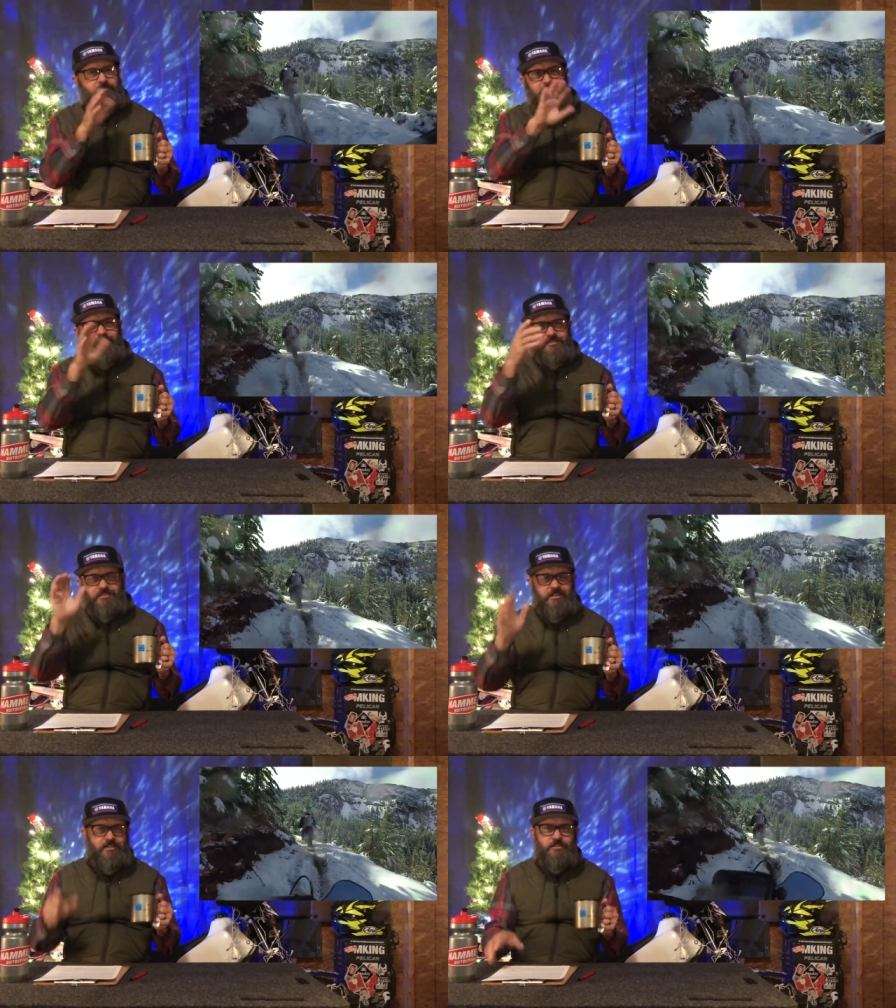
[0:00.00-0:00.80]
mountains
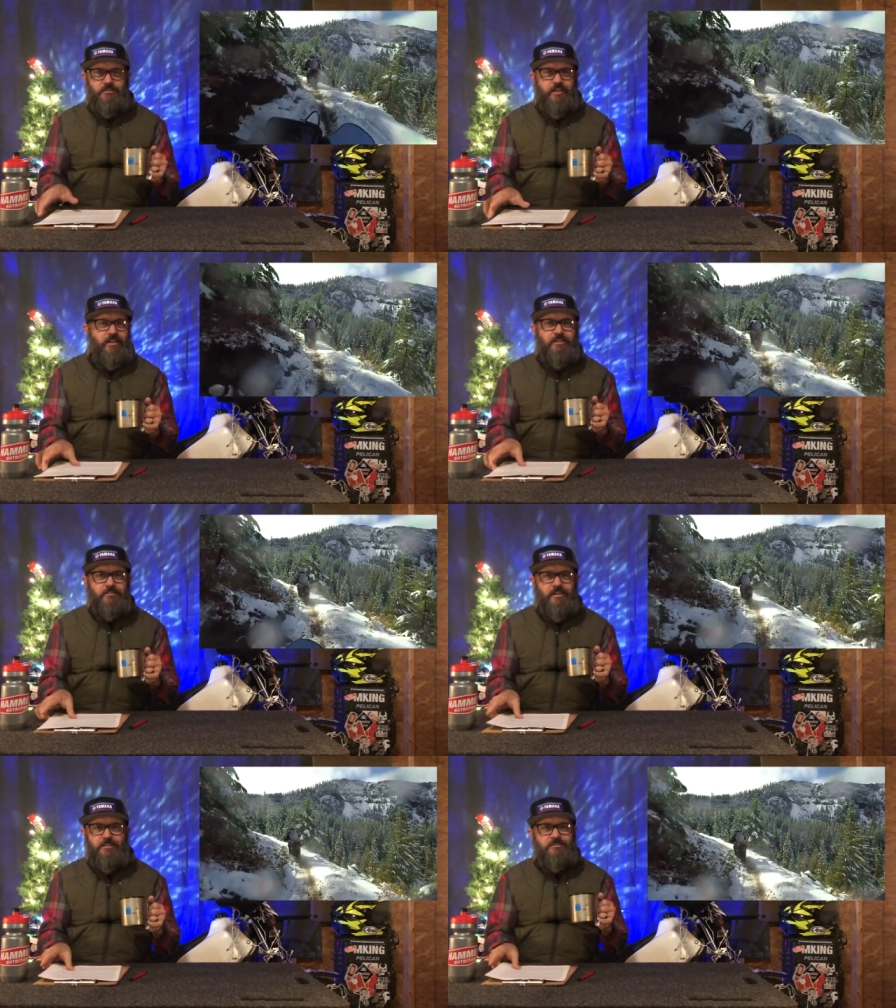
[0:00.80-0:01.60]
and that terrain.
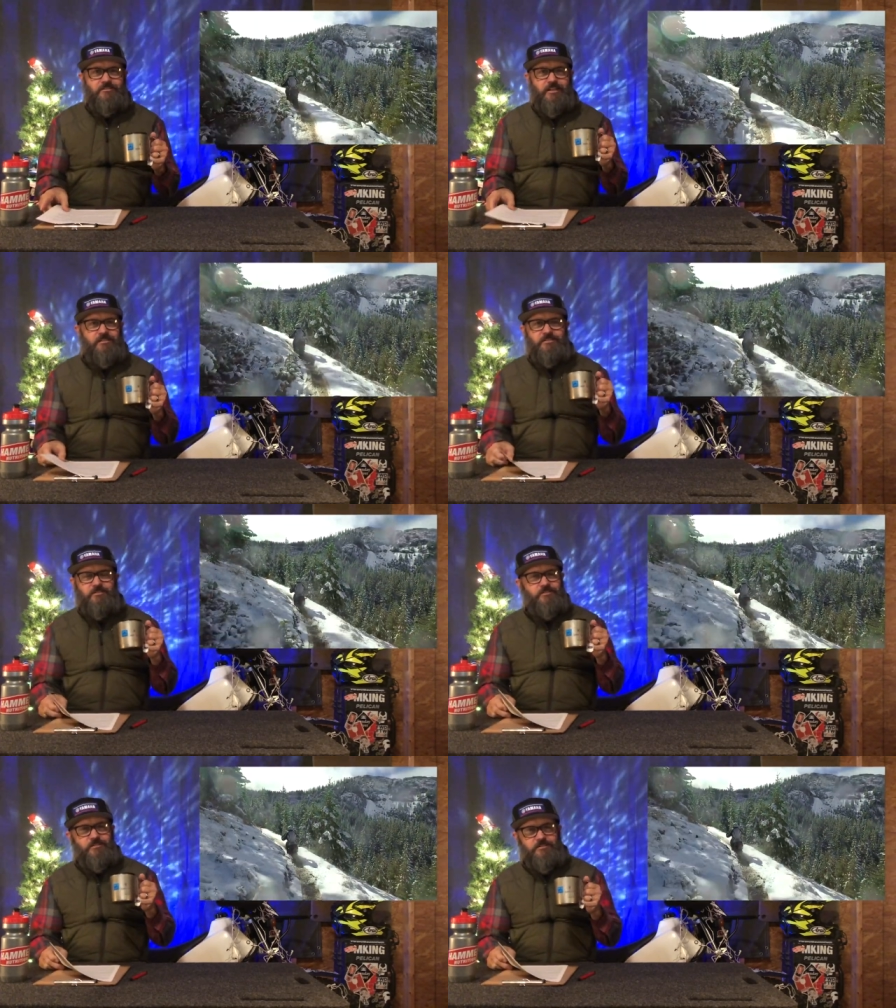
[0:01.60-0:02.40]
That
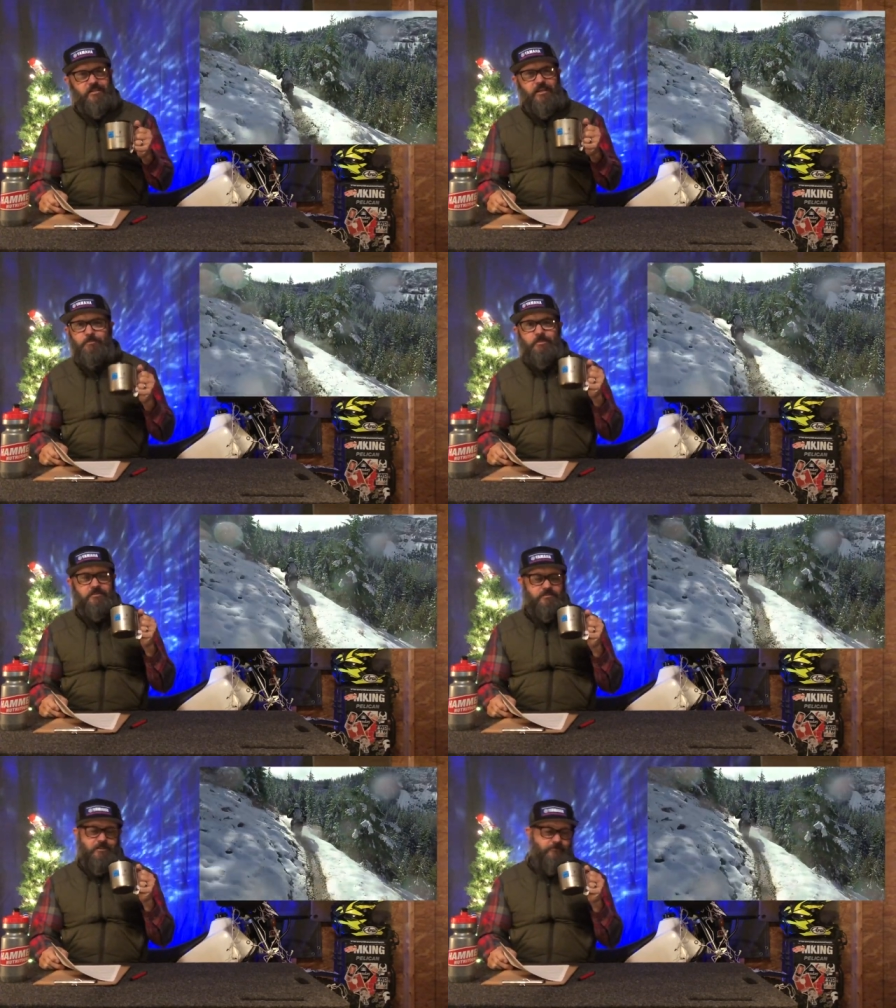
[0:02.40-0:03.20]
just looks epic
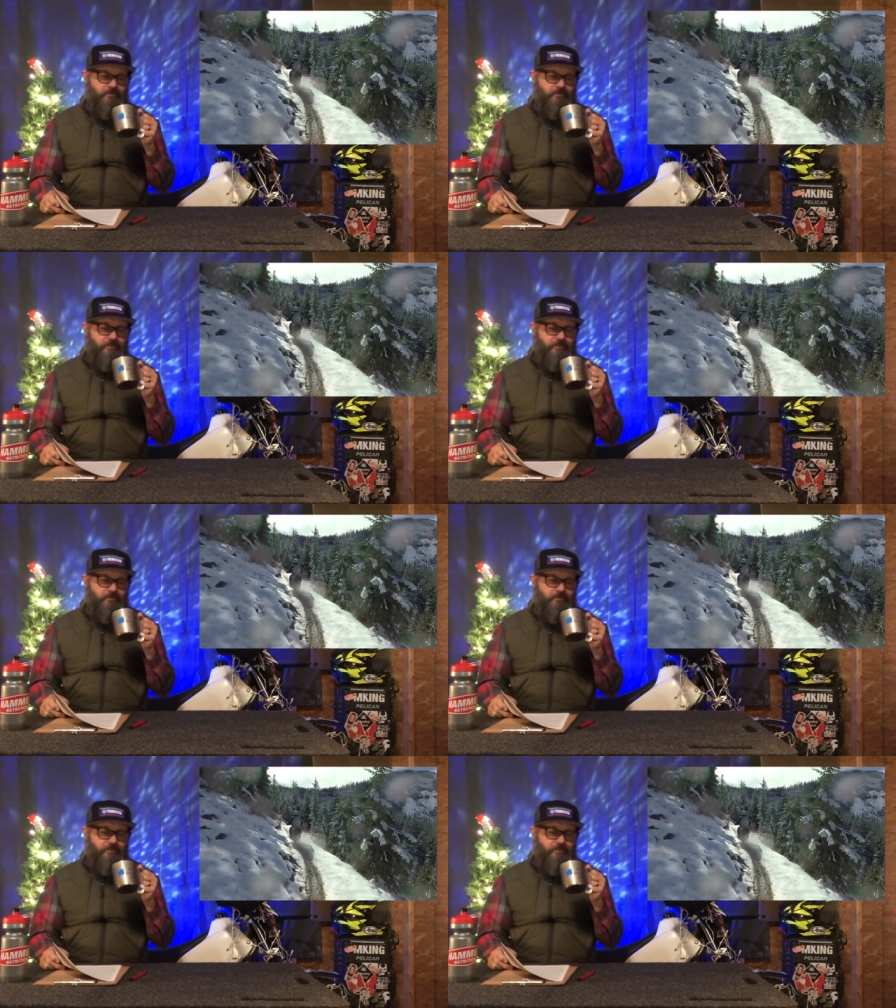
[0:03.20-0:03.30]
stuff